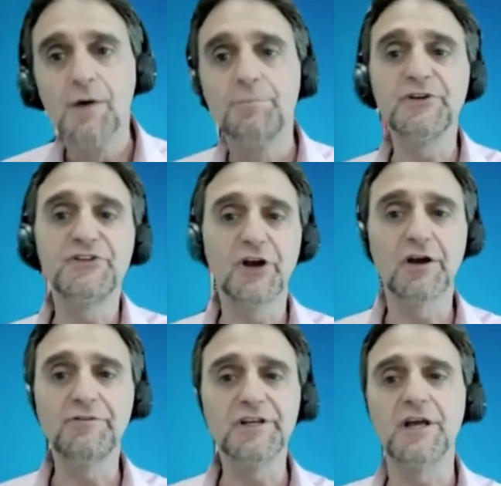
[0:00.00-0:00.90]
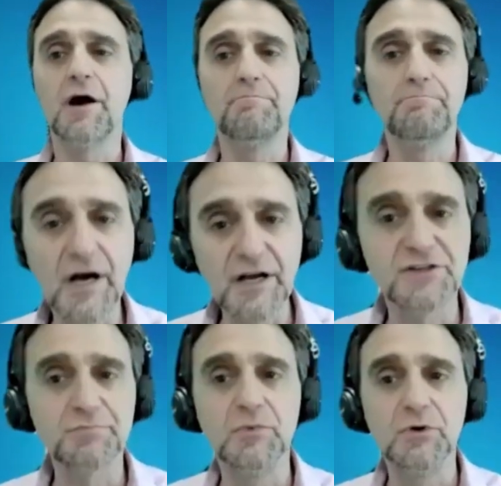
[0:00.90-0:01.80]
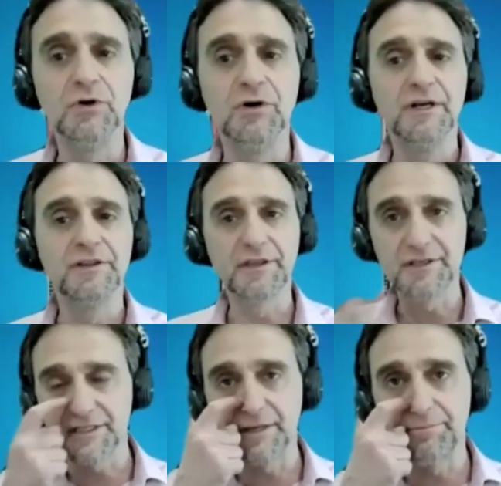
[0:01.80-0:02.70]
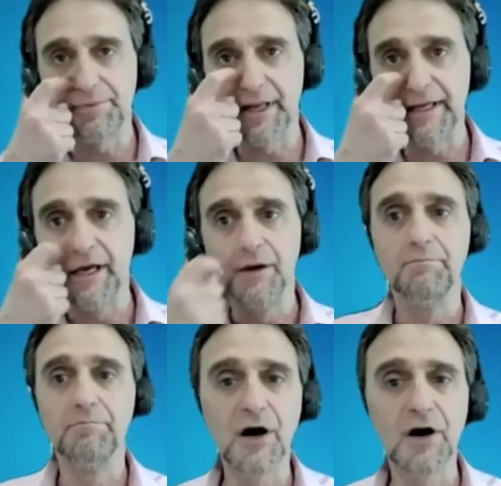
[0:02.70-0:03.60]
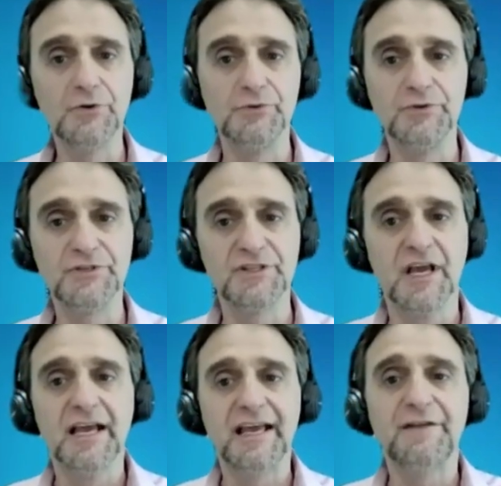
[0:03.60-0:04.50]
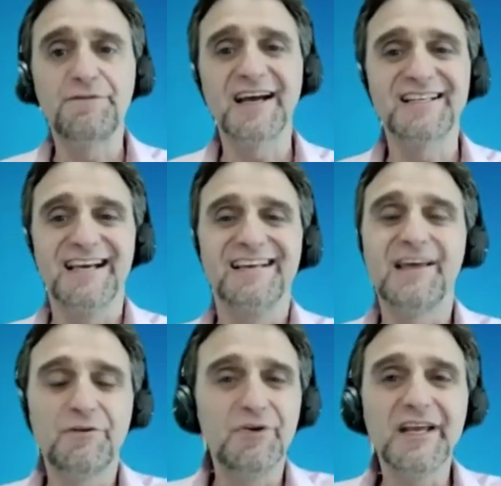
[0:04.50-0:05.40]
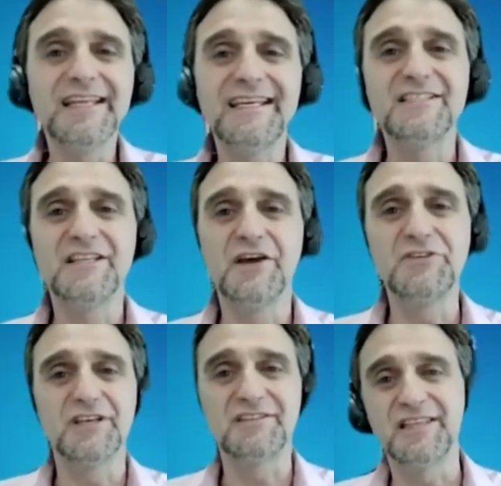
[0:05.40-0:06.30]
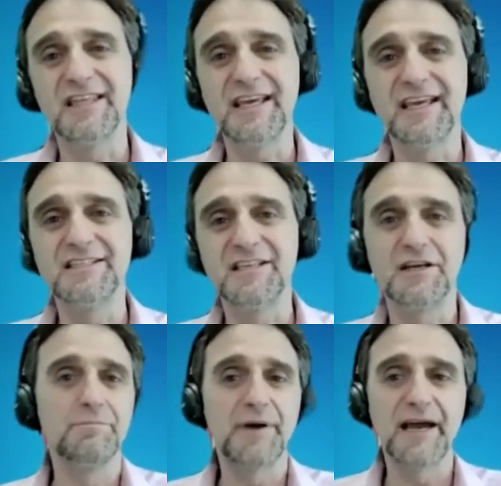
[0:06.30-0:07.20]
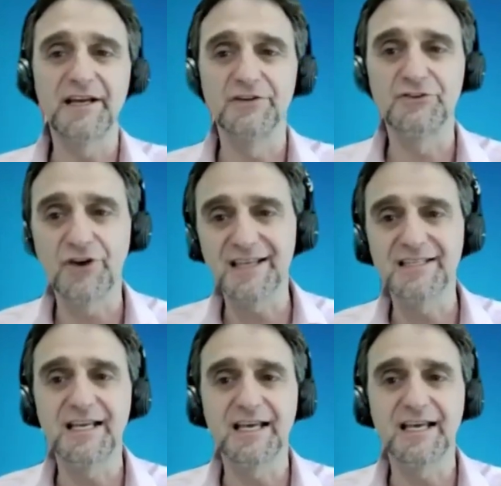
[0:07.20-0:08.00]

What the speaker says: But genres are much more than simply modes. In fact, there really is no such thing as a compare-contrast